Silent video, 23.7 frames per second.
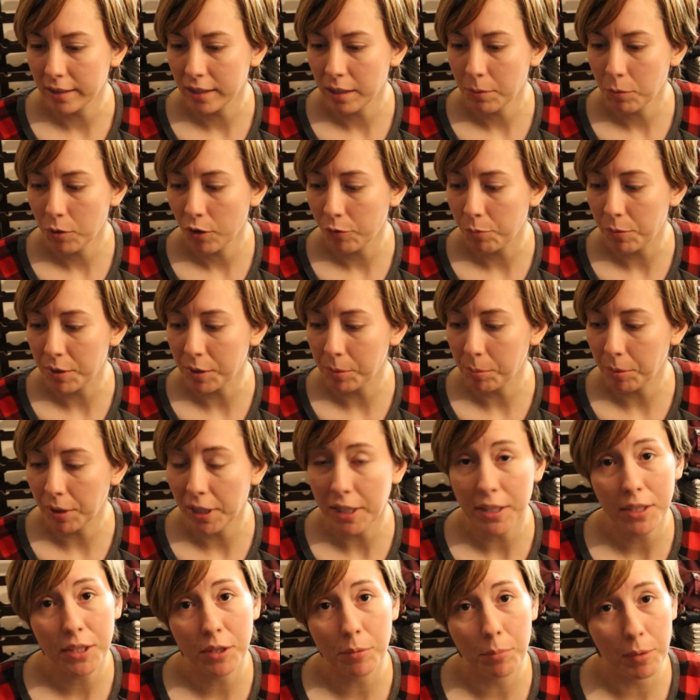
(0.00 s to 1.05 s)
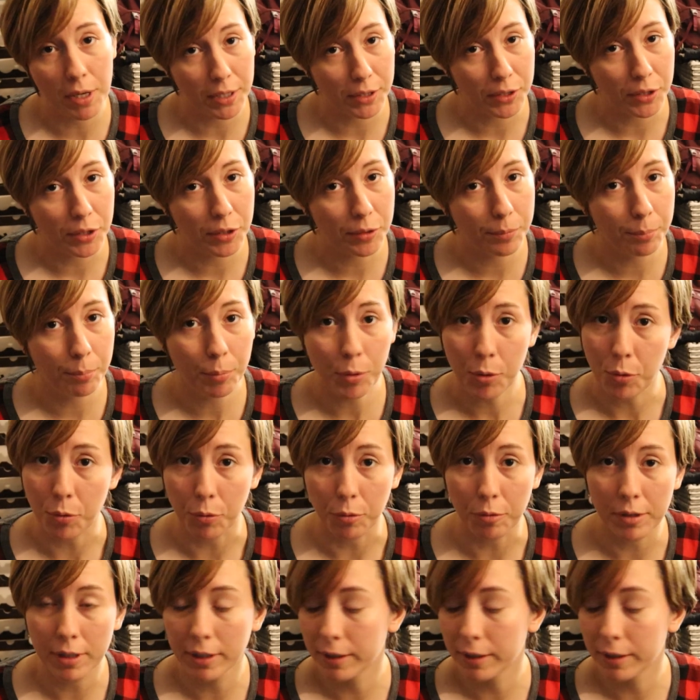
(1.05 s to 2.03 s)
seem to have misplaced my spoon,